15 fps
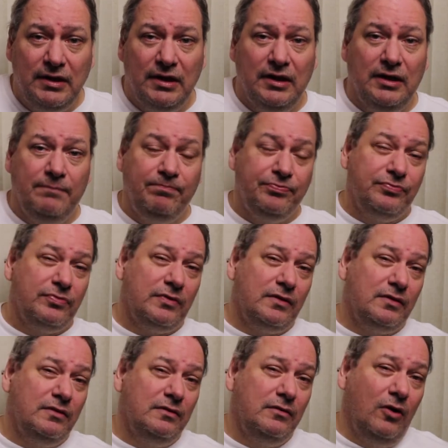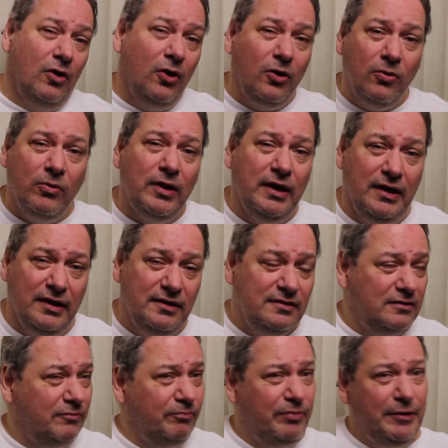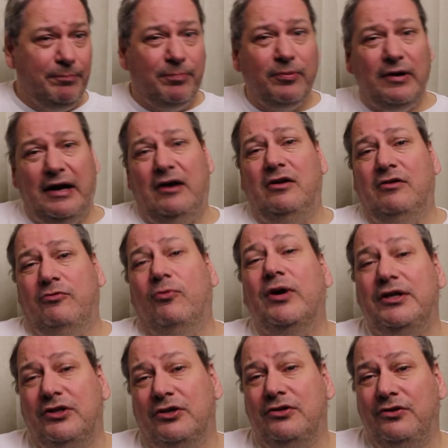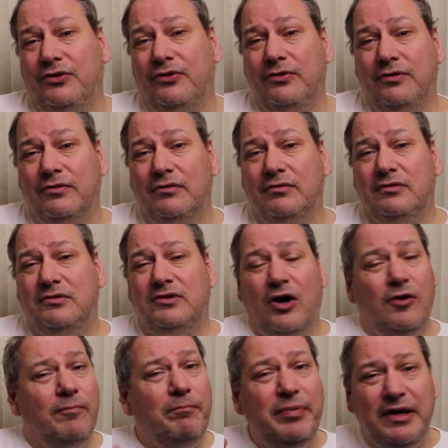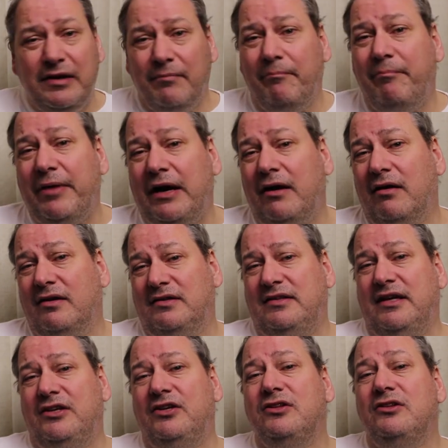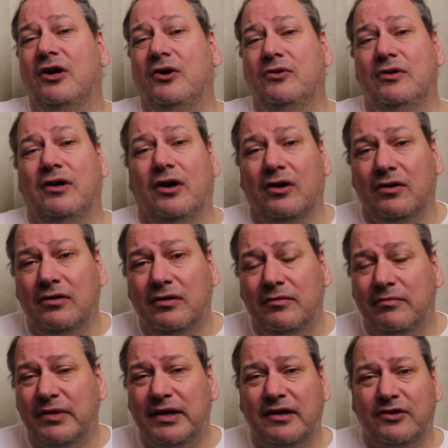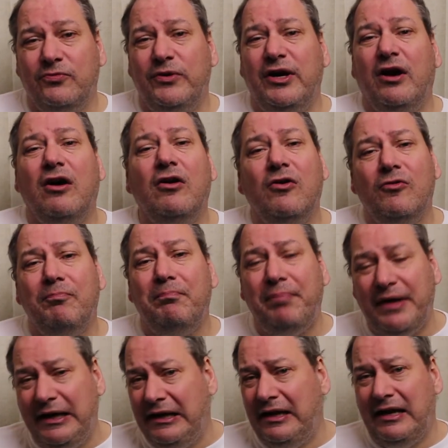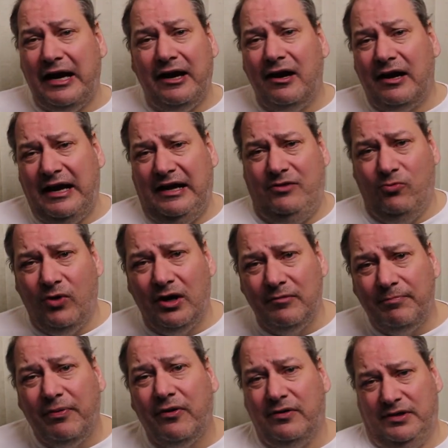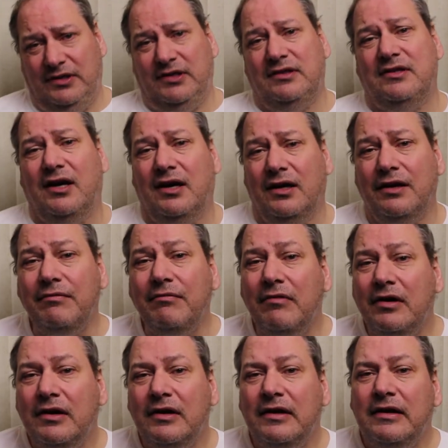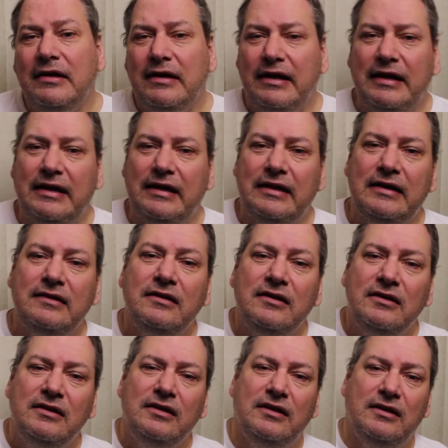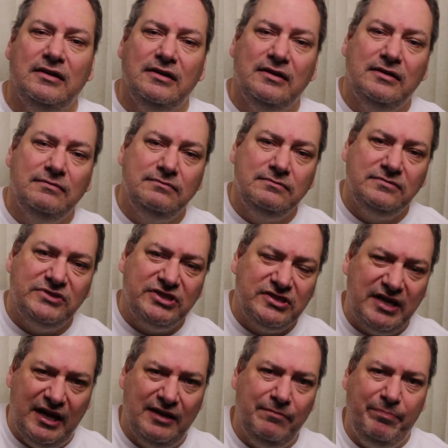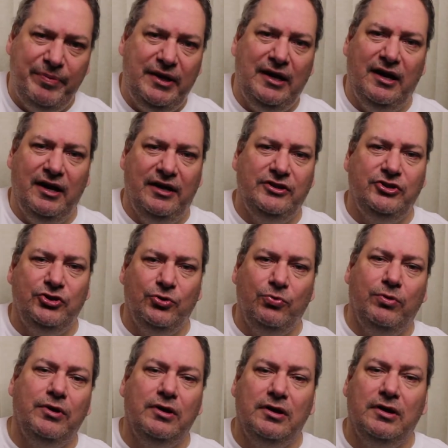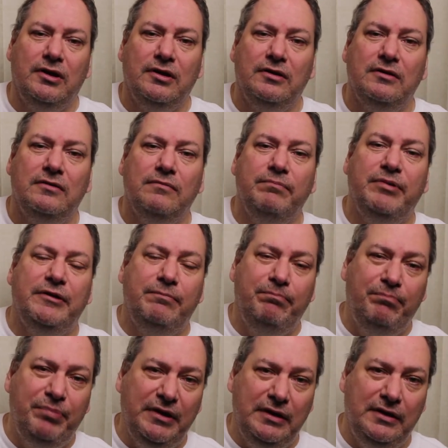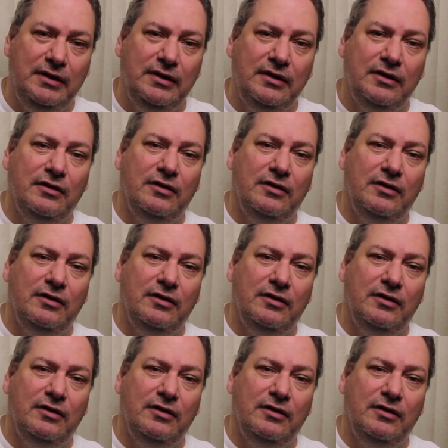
Um, always be proud of what you do. Don't be embarrassed that you don't know, because we all been there at one point in time. And uh, stand behind your work, but be